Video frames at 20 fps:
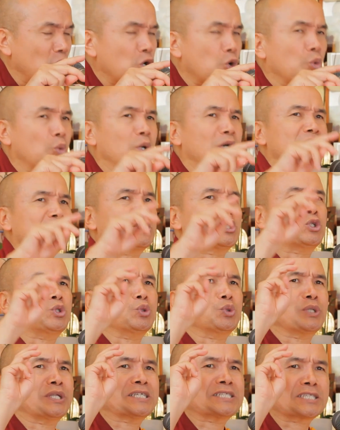Why is it
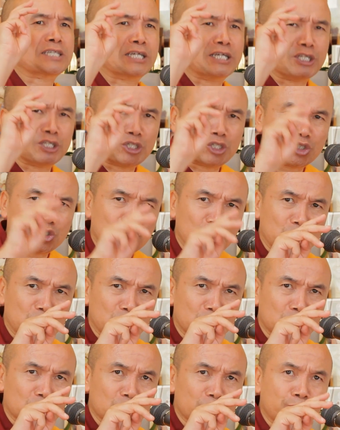known as
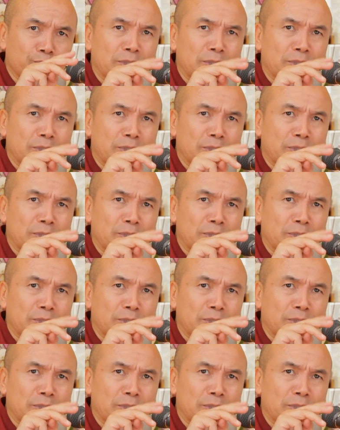conditioned?